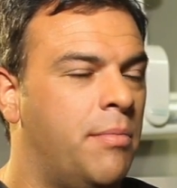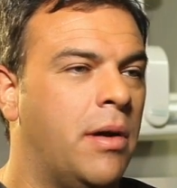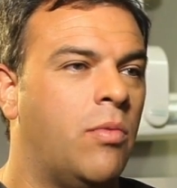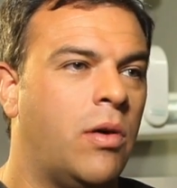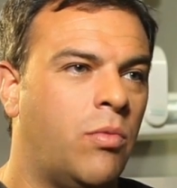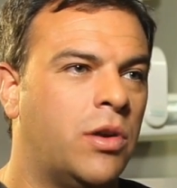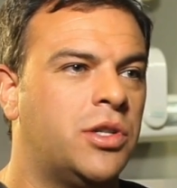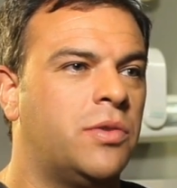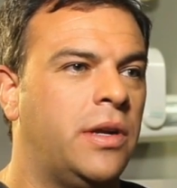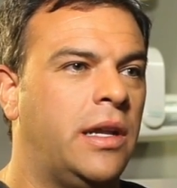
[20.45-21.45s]
But when we're
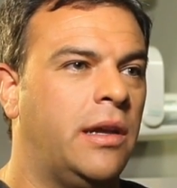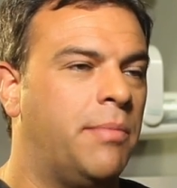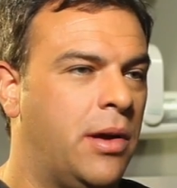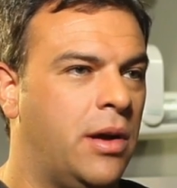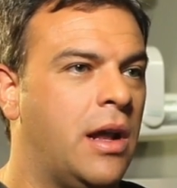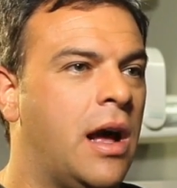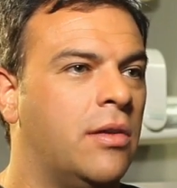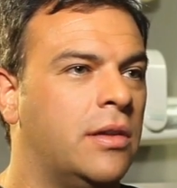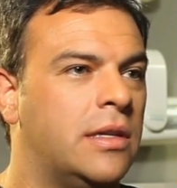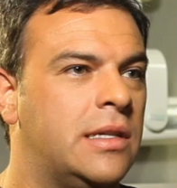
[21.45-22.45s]
treating
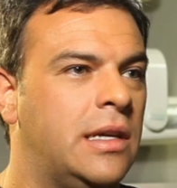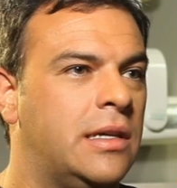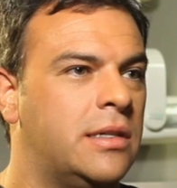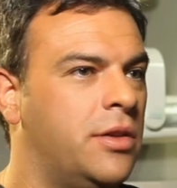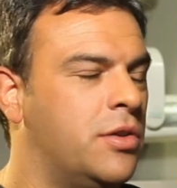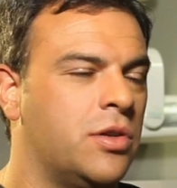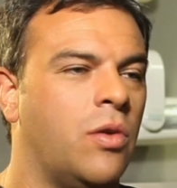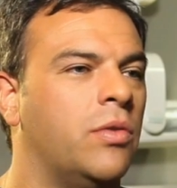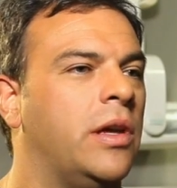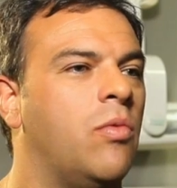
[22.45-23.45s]
periodontal disease, there's
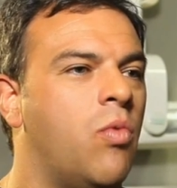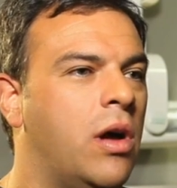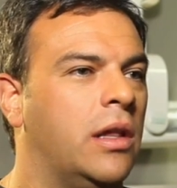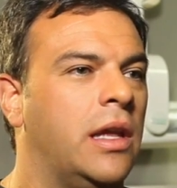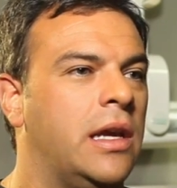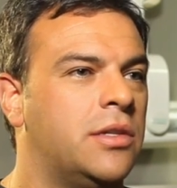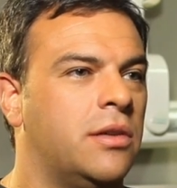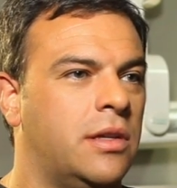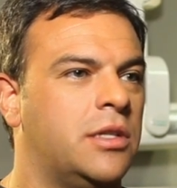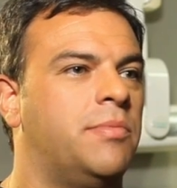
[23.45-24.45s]
only one
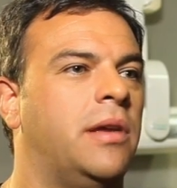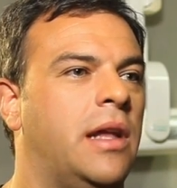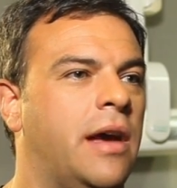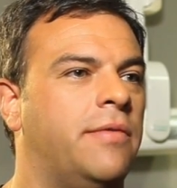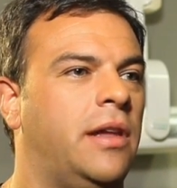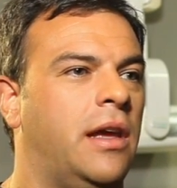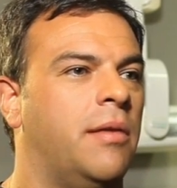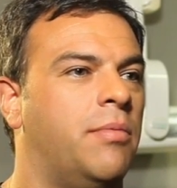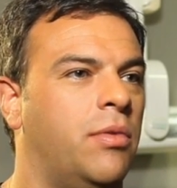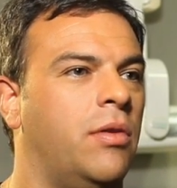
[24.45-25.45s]
laser that's been FDA
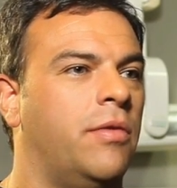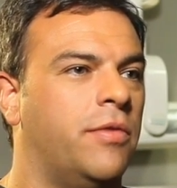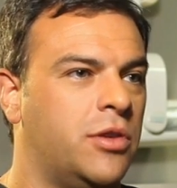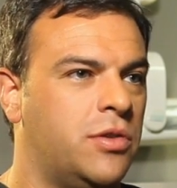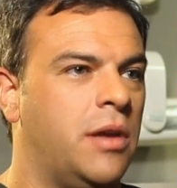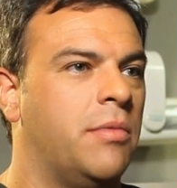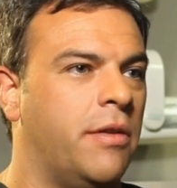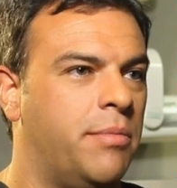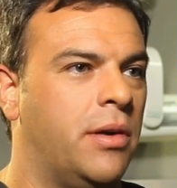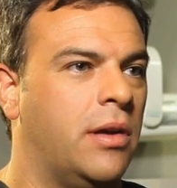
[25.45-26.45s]
approved for treatment
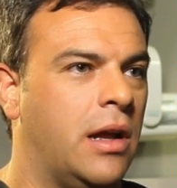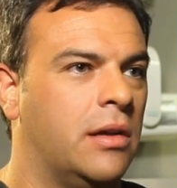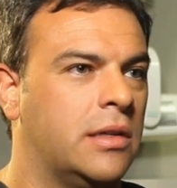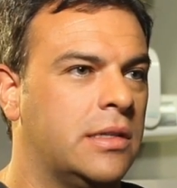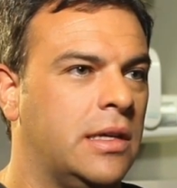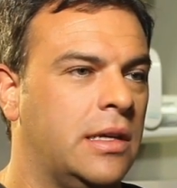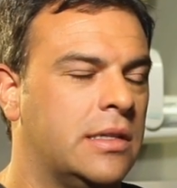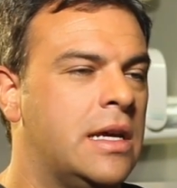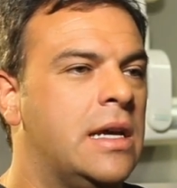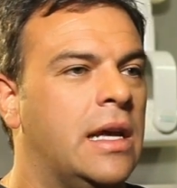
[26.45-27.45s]
of periodontal
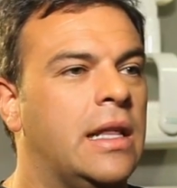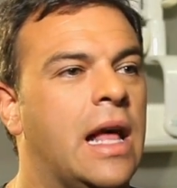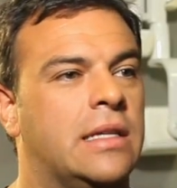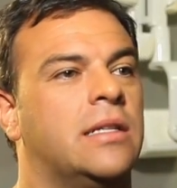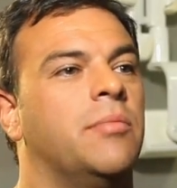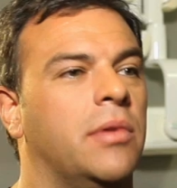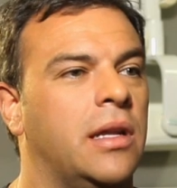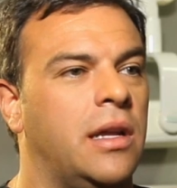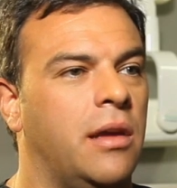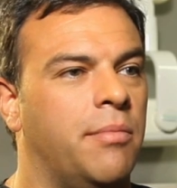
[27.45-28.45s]
disease, and that's the
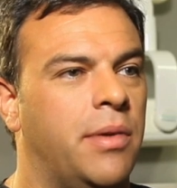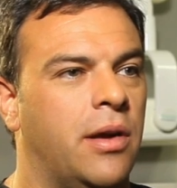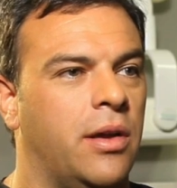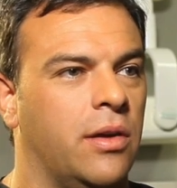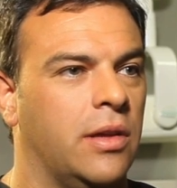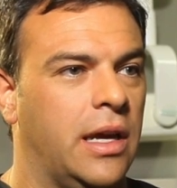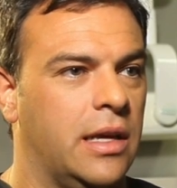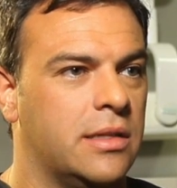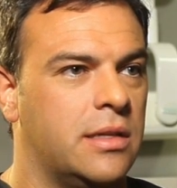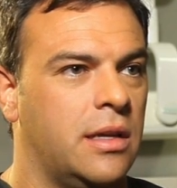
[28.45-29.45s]
Millennium
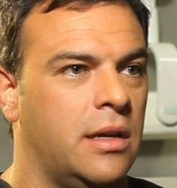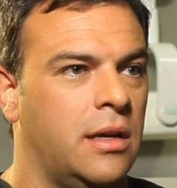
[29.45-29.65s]
Periolase.